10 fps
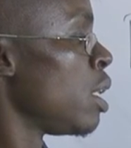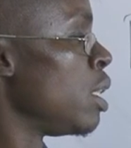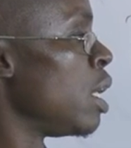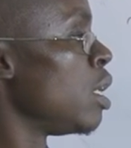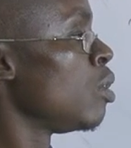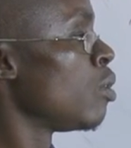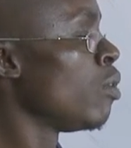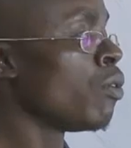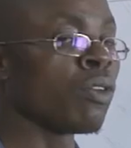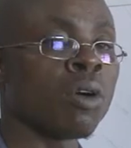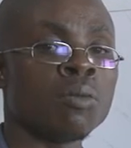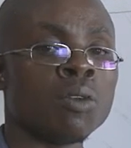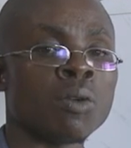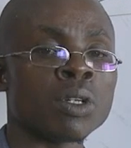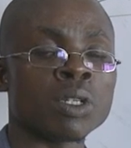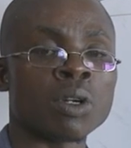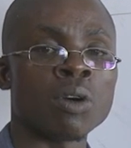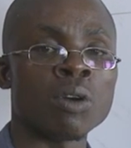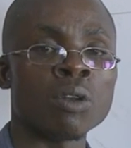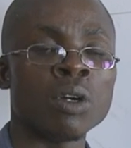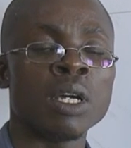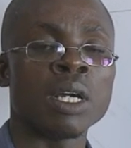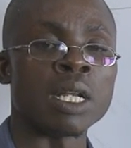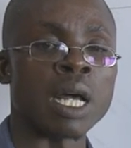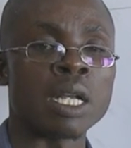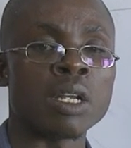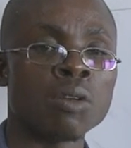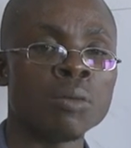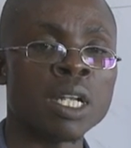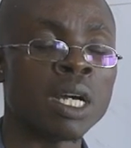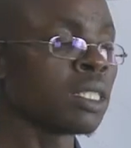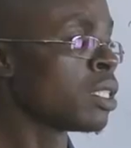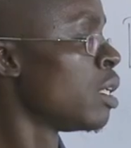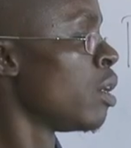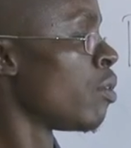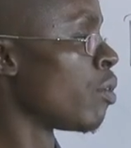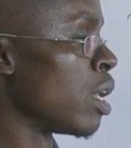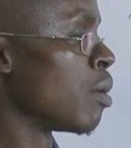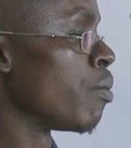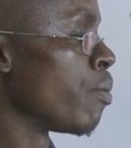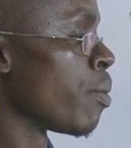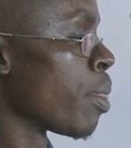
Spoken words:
then you form what you call non-luminous flame.